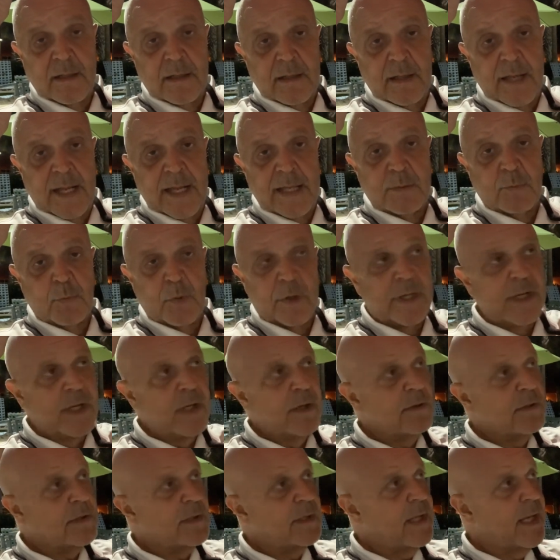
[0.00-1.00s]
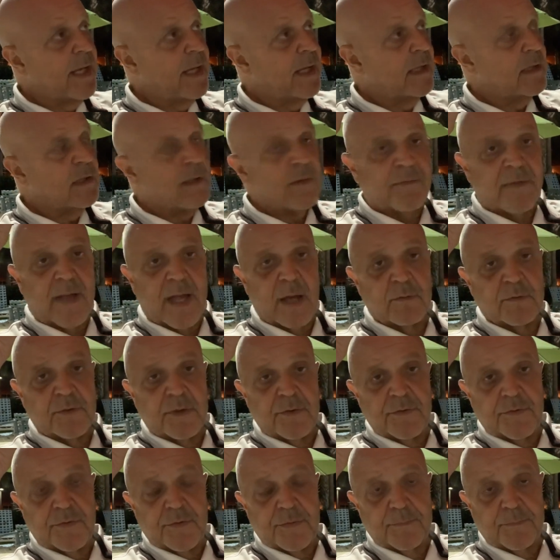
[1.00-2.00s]
and we're here today at the
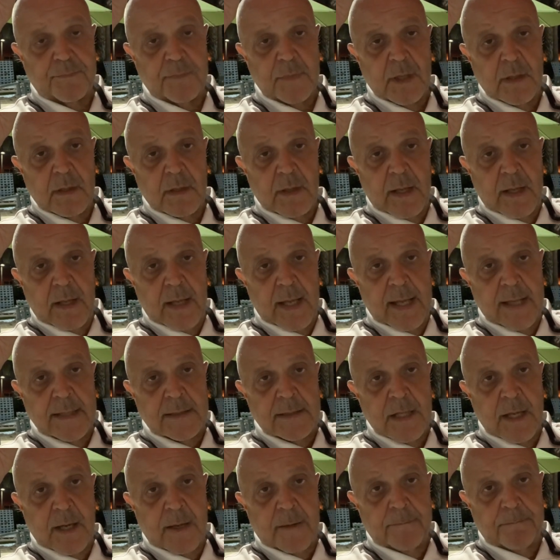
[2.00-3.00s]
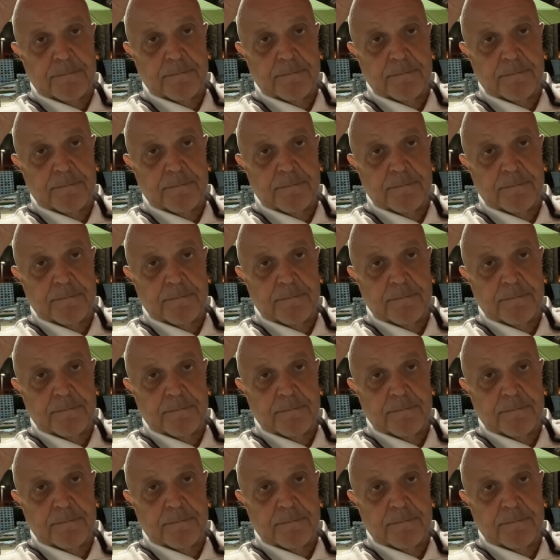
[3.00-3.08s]
fountains, and I